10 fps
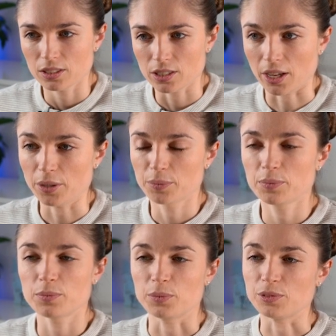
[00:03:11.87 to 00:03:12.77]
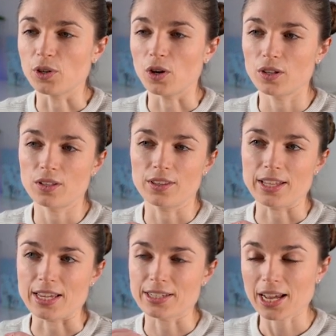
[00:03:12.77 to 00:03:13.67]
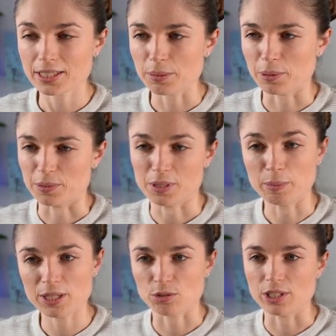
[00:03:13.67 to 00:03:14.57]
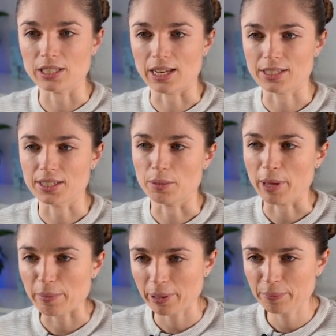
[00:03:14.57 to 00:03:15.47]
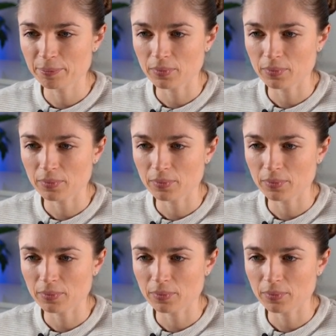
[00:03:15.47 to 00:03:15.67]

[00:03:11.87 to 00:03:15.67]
So we've got the tags table in split screen next to the paper.